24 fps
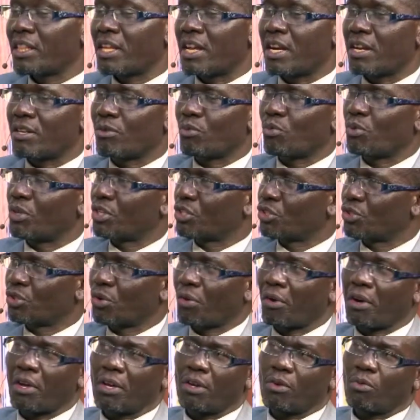then we're
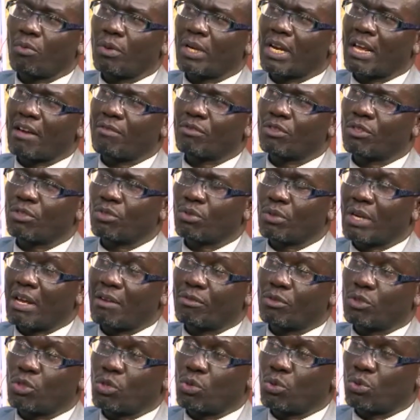sorry. You'll
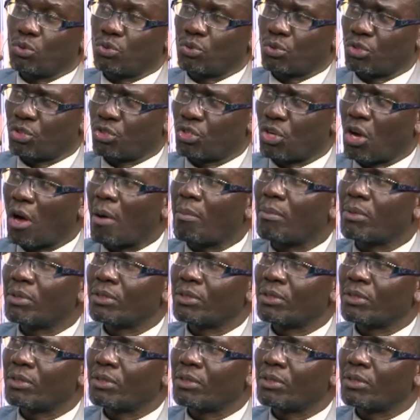have to lose your job.